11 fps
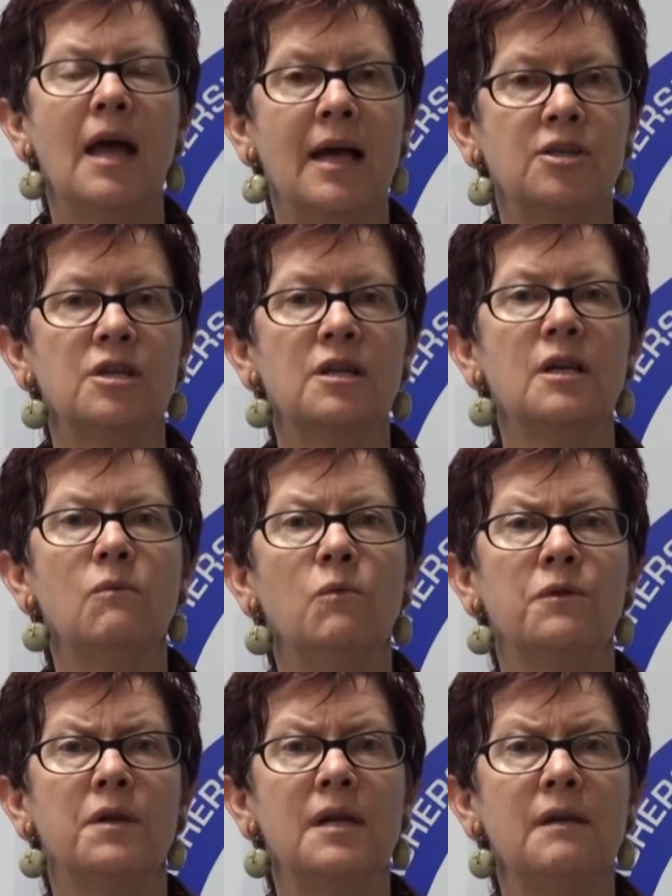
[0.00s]
actually
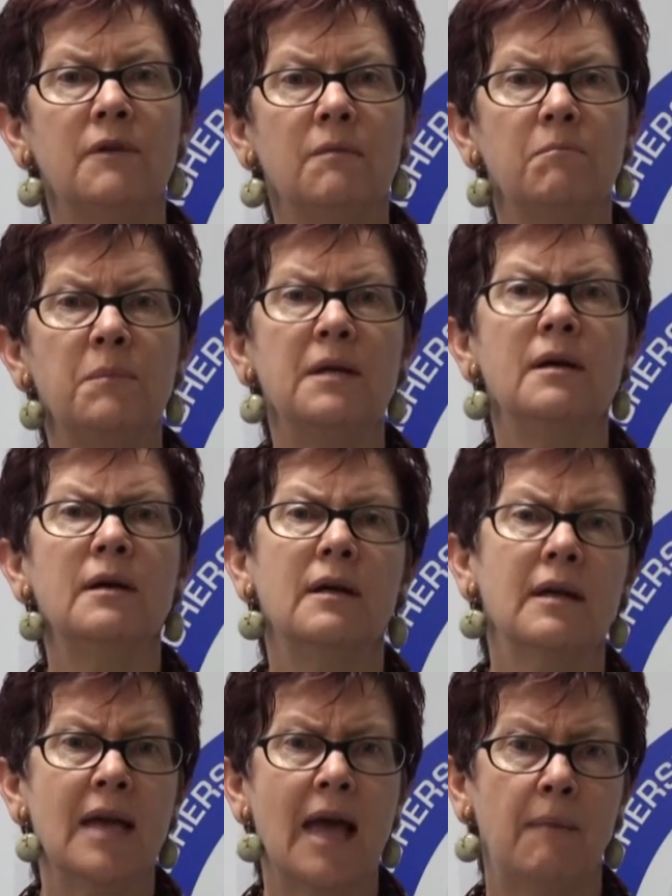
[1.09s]
with an even bigger
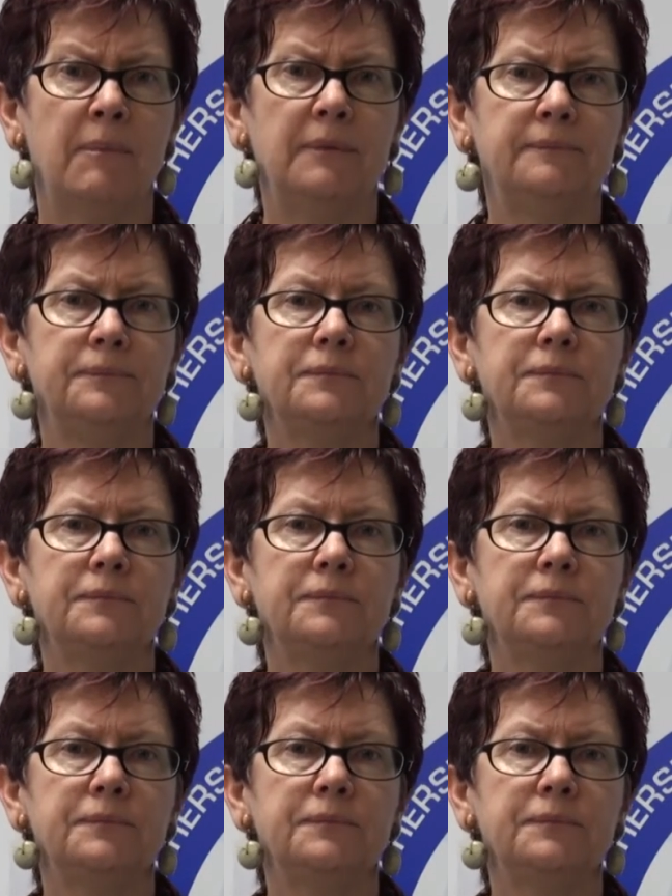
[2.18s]
gap.